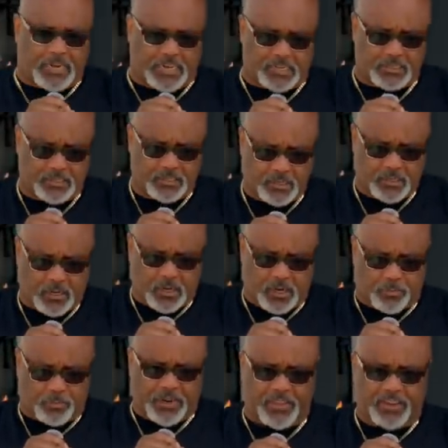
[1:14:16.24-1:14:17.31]
a
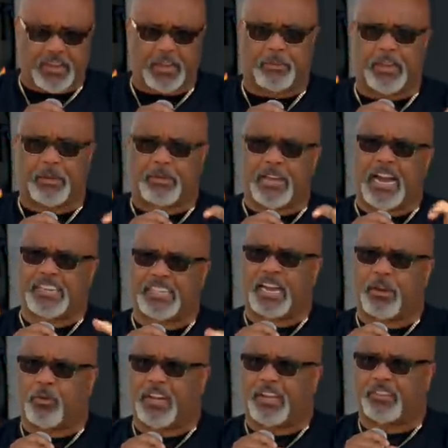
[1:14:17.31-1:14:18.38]
brother named
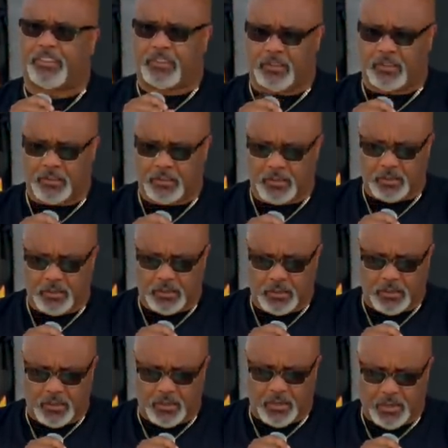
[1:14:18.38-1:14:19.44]
Kanye West.
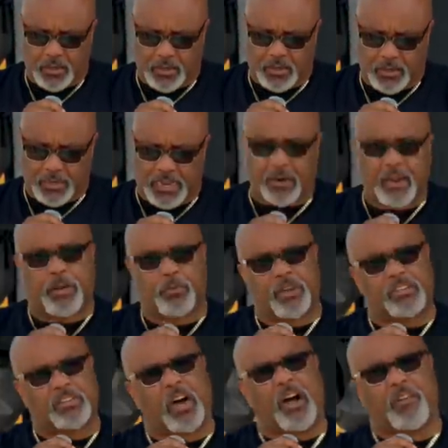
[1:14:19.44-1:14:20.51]
And we
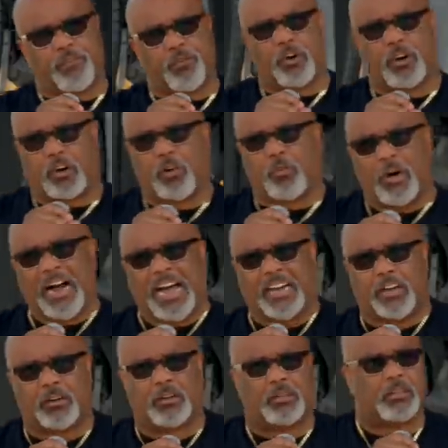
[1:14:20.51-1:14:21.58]
talked for a
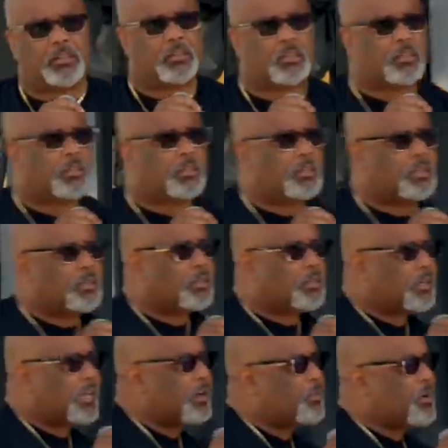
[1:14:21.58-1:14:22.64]
while,
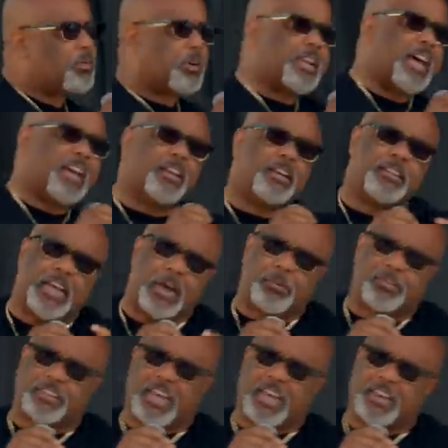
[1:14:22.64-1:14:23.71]
and I
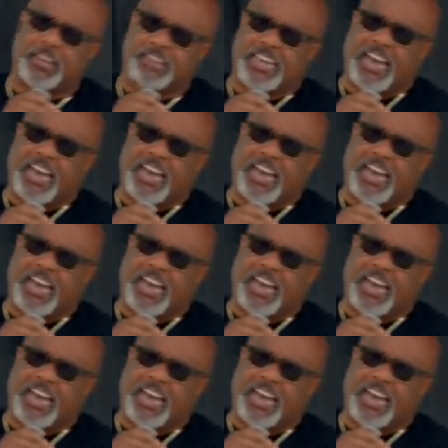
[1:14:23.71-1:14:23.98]
was kind of